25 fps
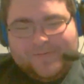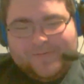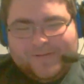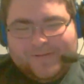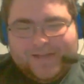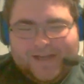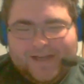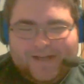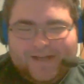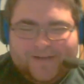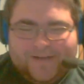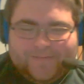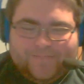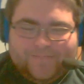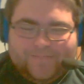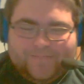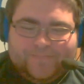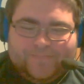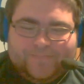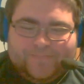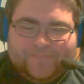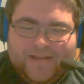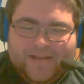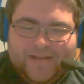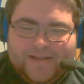
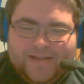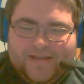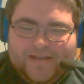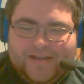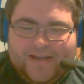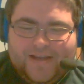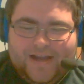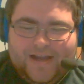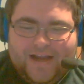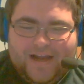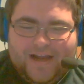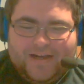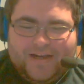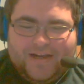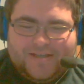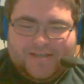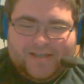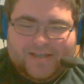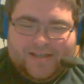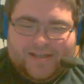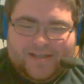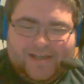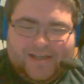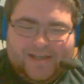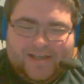I just
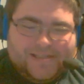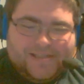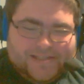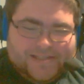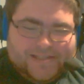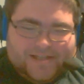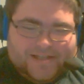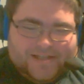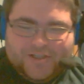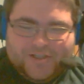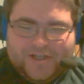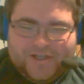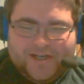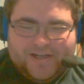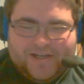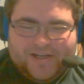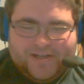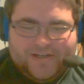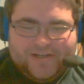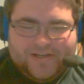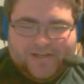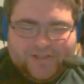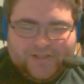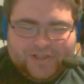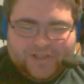think, like I said,
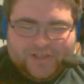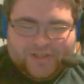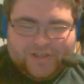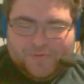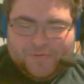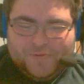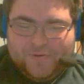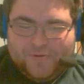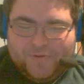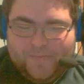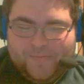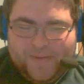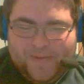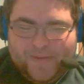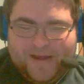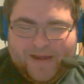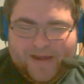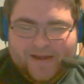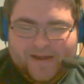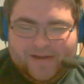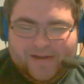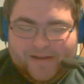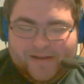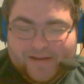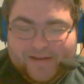Shayna, she just won it
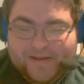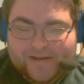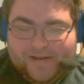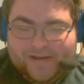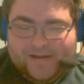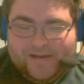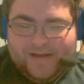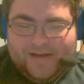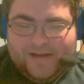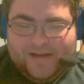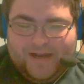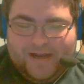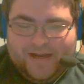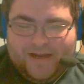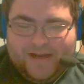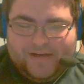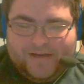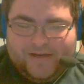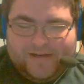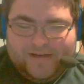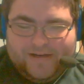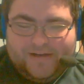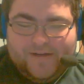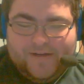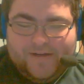back at
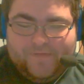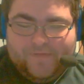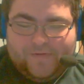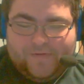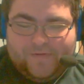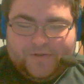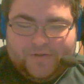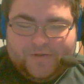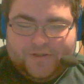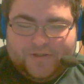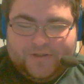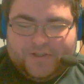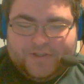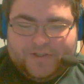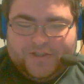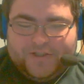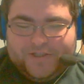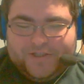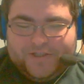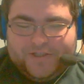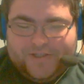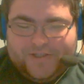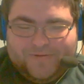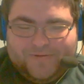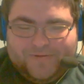Evolution. She's
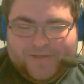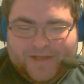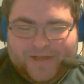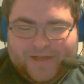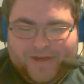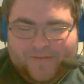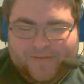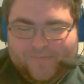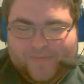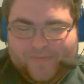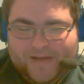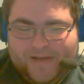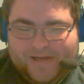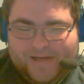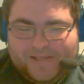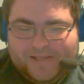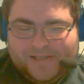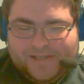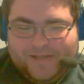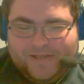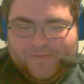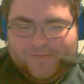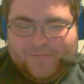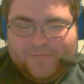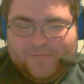a 2-time
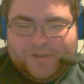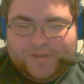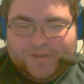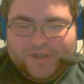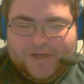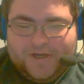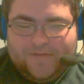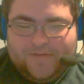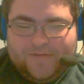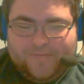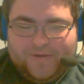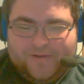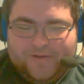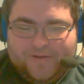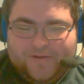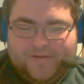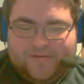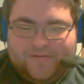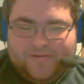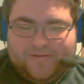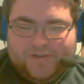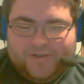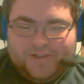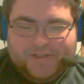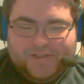NXT Women's
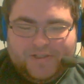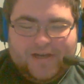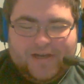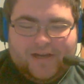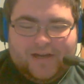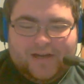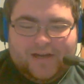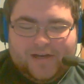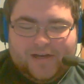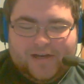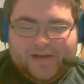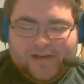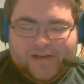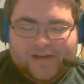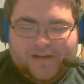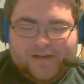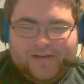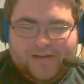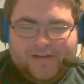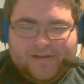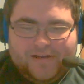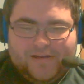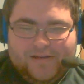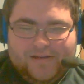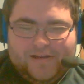Champion. She's not gonna
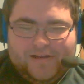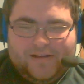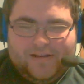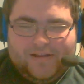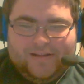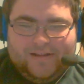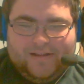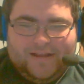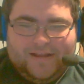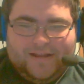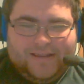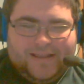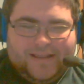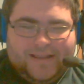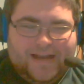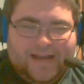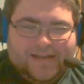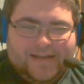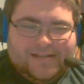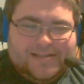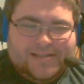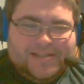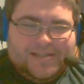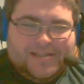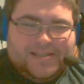let
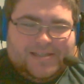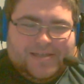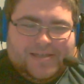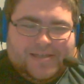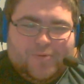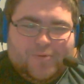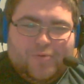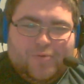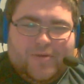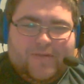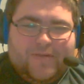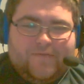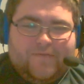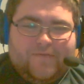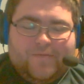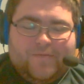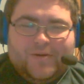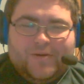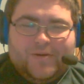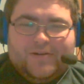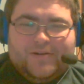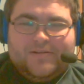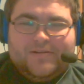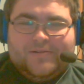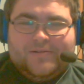that slip away from
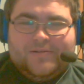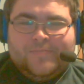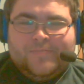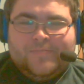her.